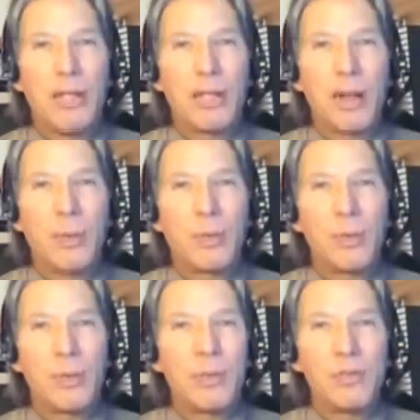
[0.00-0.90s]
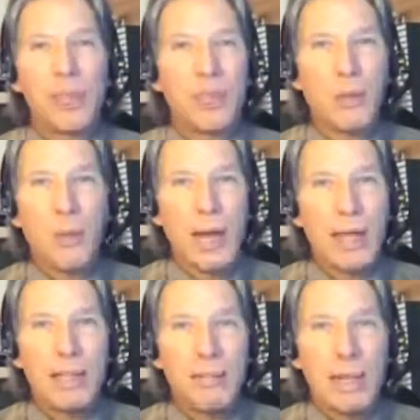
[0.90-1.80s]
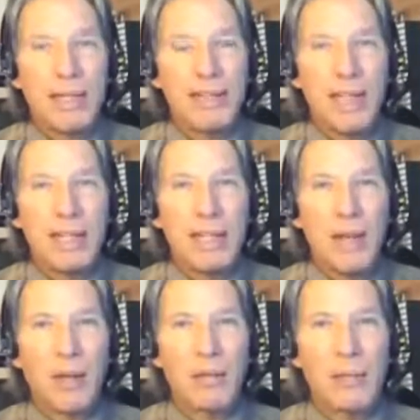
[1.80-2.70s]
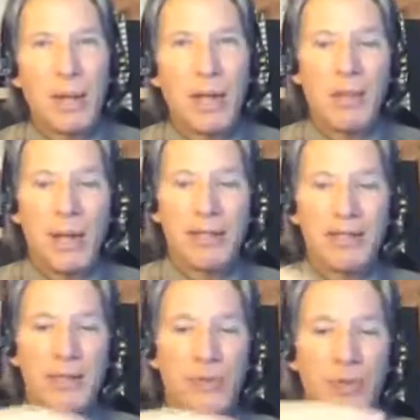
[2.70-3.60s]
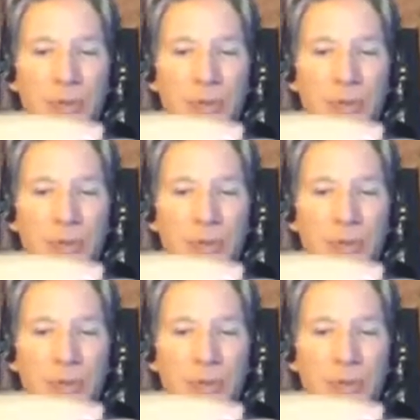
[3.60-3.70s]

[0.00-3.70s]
you know, losing weight and maintaining a healthy body weight is to